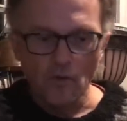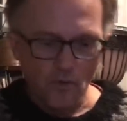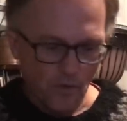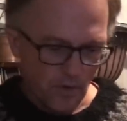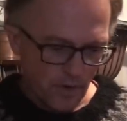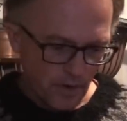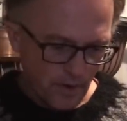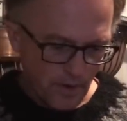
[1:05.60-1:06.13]

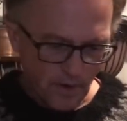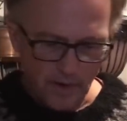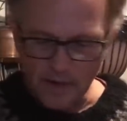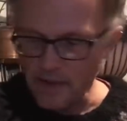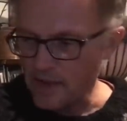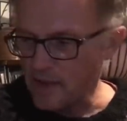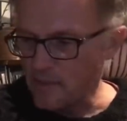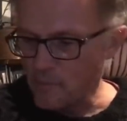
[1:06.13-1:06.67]
or
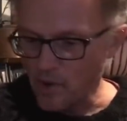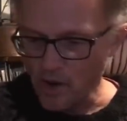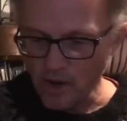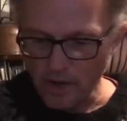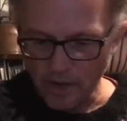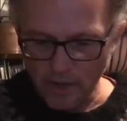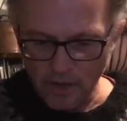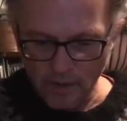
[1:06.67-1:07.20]
A M O
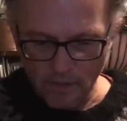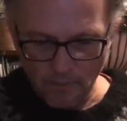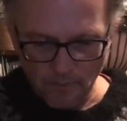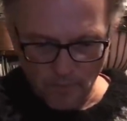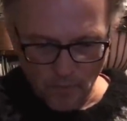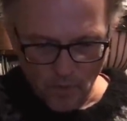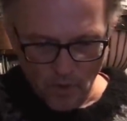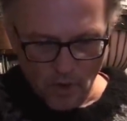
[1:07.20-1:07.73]
C.
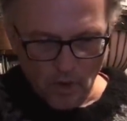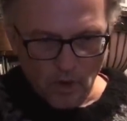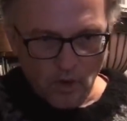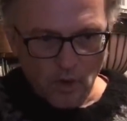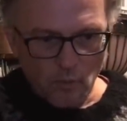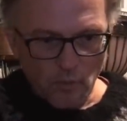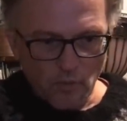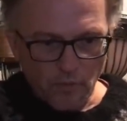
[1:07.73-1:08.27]

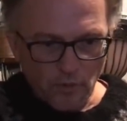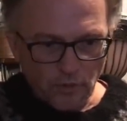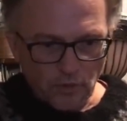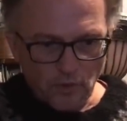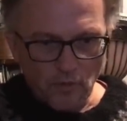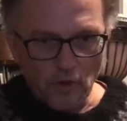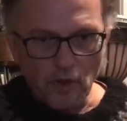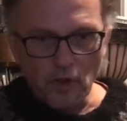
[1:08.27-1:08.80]
But
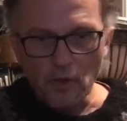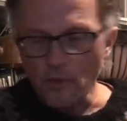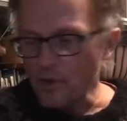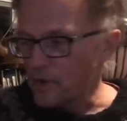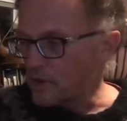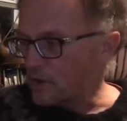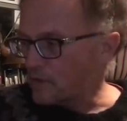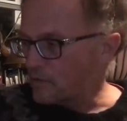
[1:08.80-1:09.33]
first of all, I
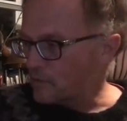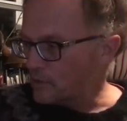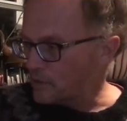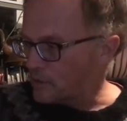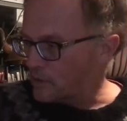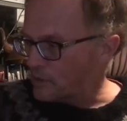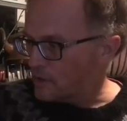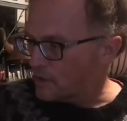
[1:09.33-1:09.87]
want to give a
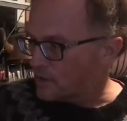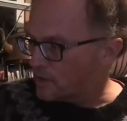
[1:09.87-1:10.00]
little